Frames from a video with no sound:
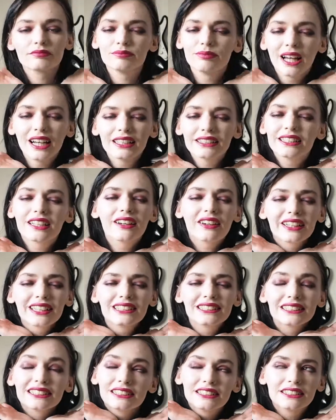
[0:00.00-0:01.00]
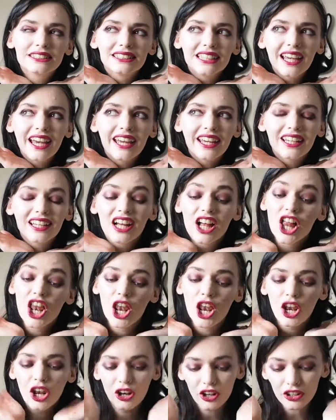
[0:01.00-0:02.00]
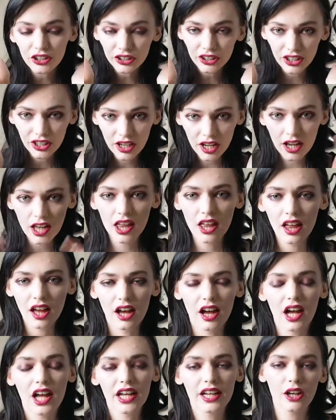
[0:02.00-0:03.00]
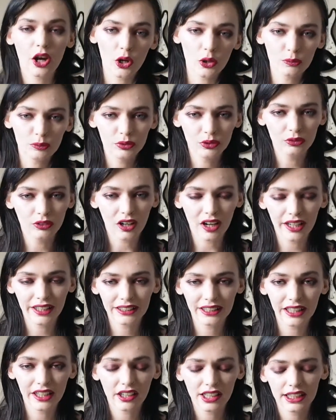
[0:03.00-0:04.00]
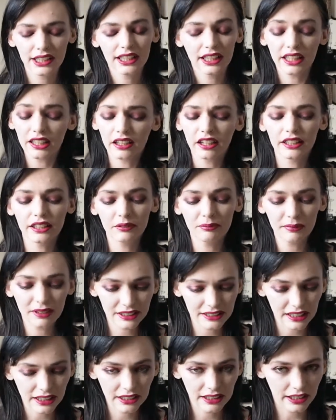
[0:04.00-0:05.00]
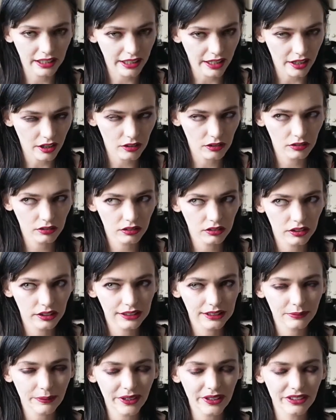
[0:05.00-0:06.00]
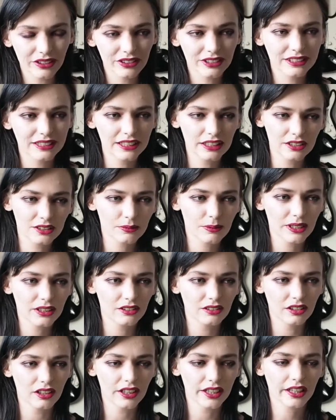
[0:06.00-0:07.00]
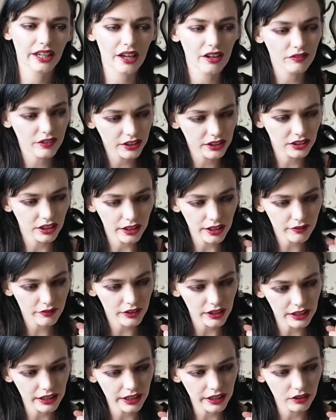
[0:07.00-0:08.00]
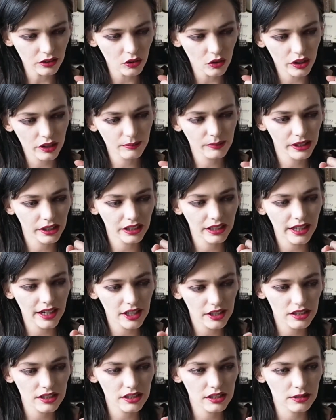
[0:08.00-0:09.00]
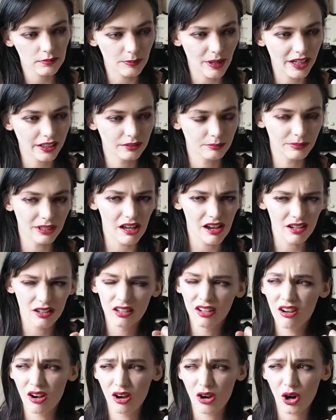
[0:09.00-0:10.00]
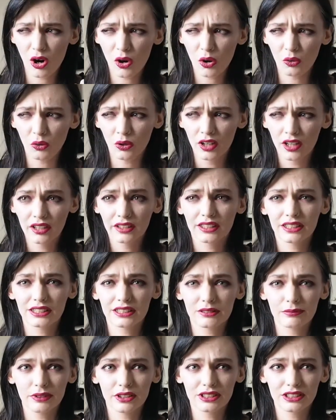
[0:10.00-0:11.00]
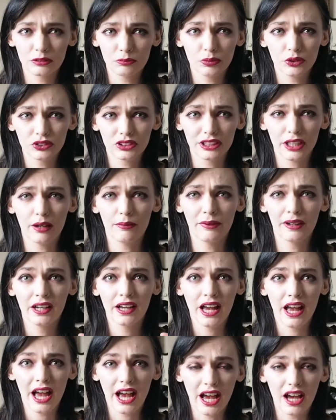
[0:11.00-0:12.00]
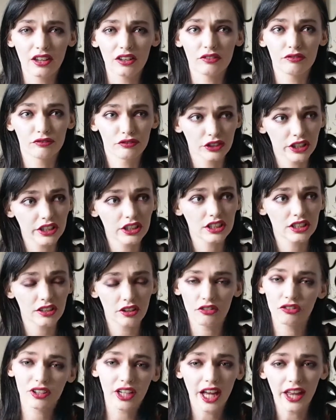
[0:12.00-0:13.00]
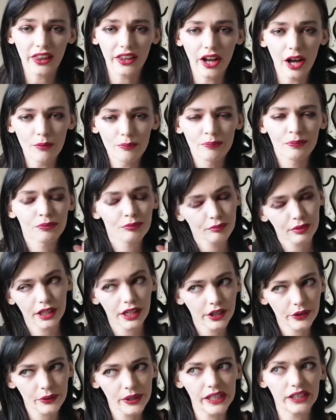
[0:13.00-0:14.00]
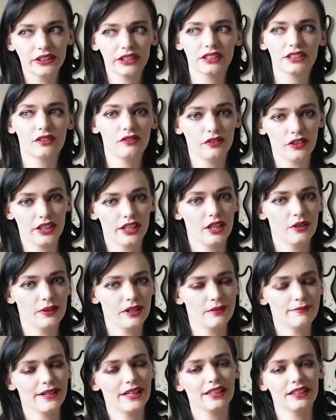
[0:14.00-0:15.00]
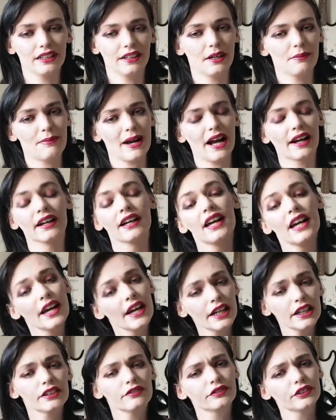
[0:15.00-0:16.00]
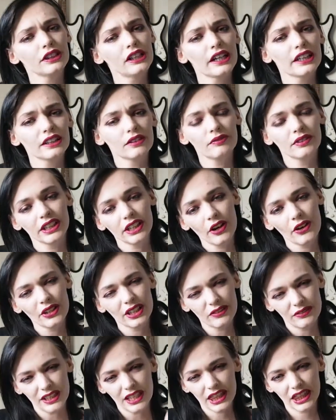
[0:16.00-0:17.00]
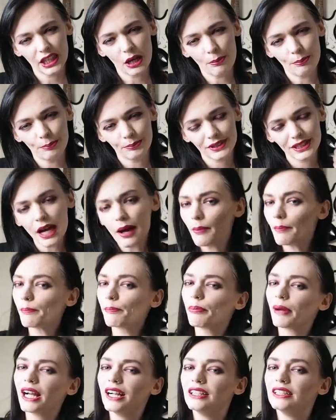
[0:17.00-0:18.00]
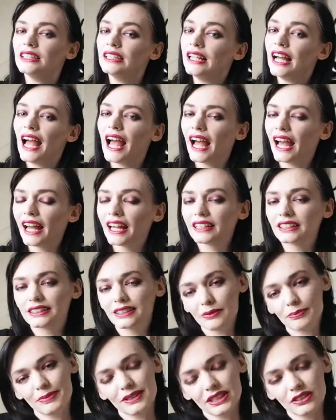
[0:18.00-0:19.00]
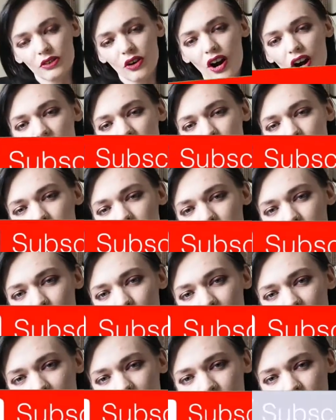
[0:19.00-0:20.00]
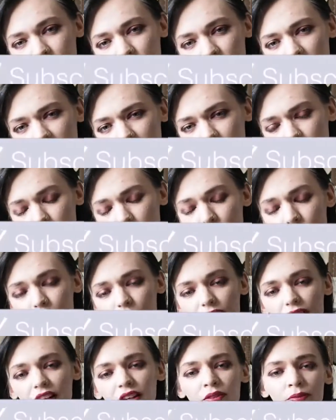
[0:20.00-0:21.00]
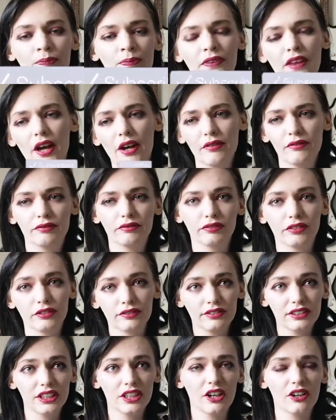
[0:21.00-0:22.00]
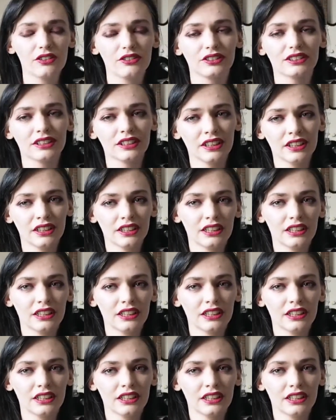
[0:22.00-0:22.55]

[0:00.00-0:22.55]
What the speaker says: Valentine's Day look. I hope you like it. I think I didn't miss anything out. It's one of those things where you're like, have I done everything, or am I going to edit this back and be like, oh, that's the most simple step, how the frick did I forget that? But anyway, I guess I'll find out when I'm editing back. If you liked the video, give it a thumbs up and subscribe to my channel for videos